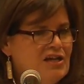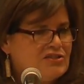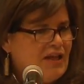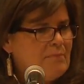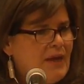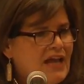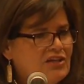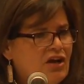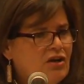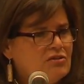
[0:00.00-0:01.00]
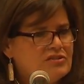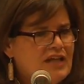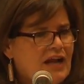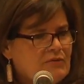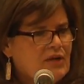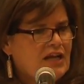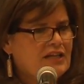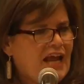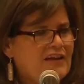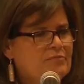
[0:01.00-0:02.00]
So that bank knows that when
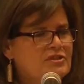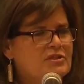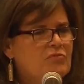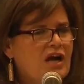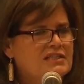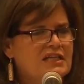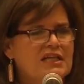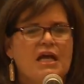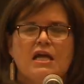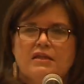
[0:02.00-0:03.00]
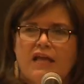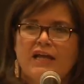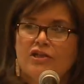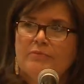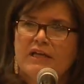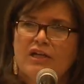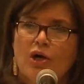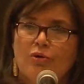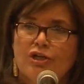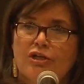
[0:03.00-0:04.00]
a Native person walks in, they could be an
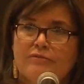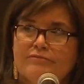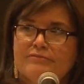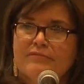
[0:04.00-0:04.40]
owner.